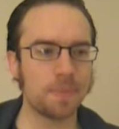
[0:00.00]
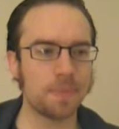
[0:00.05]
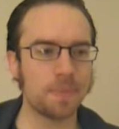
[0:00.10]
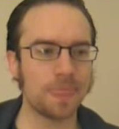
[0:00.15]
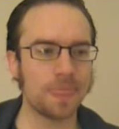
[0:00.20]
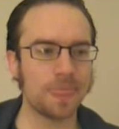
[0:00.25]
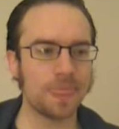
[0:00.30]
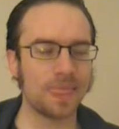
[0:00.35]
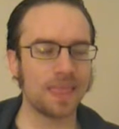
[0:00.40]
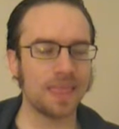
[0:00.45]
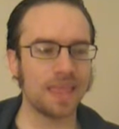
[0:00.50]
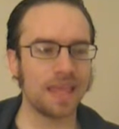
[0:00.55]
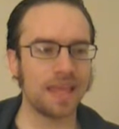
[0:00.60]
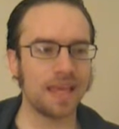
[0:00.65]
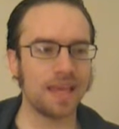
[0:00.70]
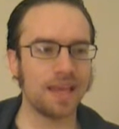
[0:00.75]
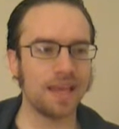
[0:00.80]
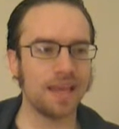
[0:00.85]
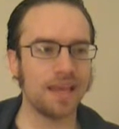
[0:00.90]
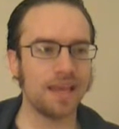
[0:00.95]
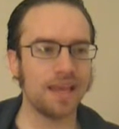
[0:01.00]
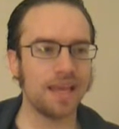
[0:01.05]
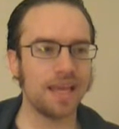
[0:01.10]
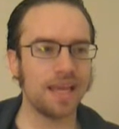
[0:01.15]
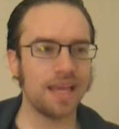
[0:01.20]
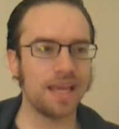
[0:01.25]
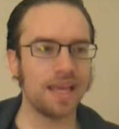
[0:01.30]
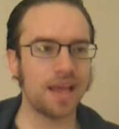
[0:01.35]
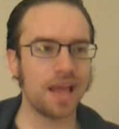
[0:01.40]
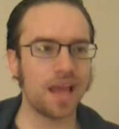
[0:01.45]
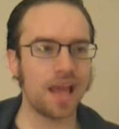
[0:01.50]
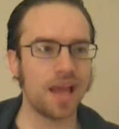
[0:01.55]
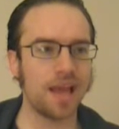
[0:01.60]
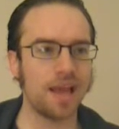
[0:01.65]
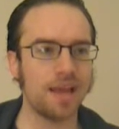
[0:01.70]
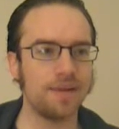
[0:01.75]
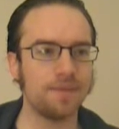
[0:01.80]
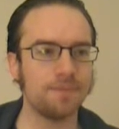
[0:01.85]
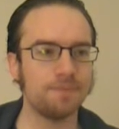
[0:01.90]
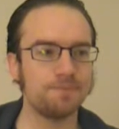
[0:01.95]

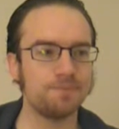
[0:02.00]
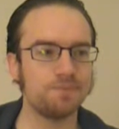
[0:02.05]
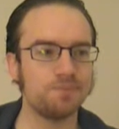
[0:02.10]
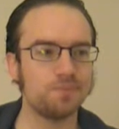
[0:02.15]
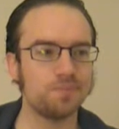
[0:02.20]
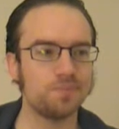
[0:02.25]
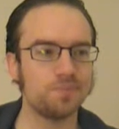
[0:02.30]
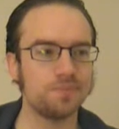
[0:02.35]
(no one is talking)